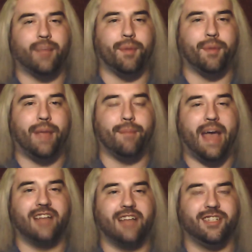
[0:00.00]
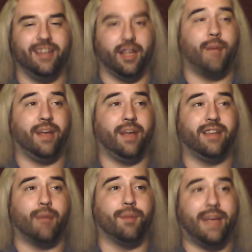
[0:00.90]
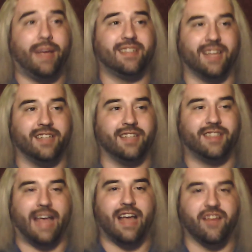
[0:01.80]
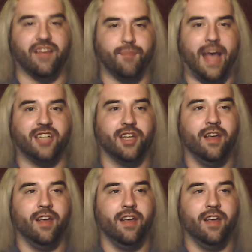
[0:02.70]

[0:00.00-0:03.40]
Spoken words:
That would make that would make sense, that kind of match,